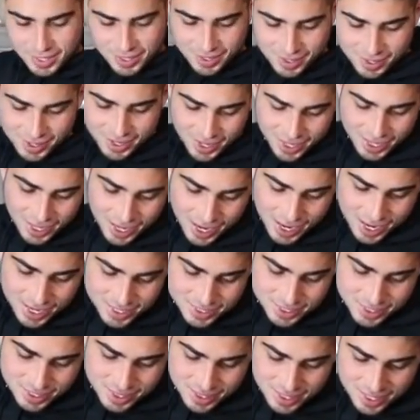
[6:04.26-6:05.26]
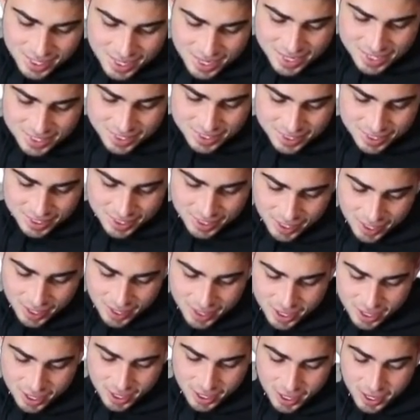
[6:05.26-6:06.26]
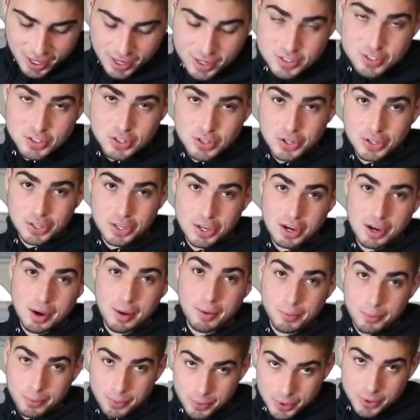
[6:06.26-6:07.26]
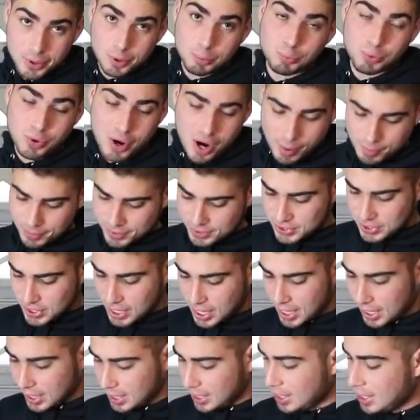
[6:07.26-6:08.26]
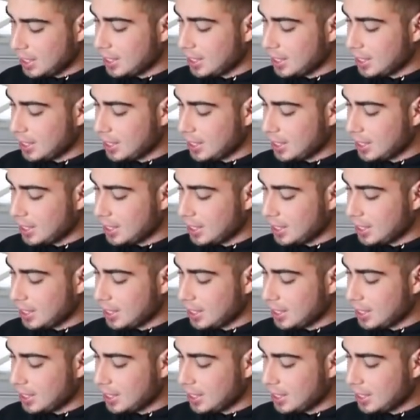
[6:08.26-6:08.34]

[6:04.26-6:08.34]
Alright guys, this is looking real promising.